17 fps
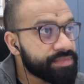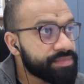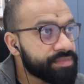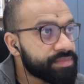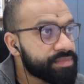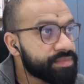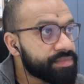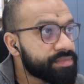
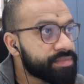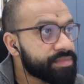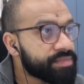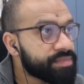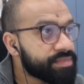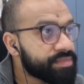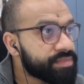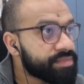
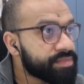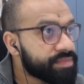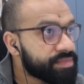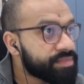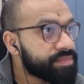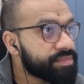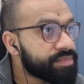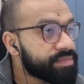
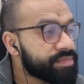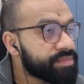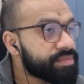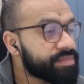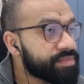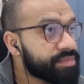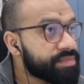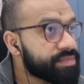
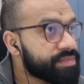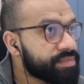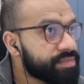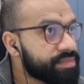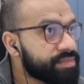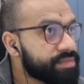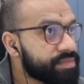No words are spoken by the person on screen.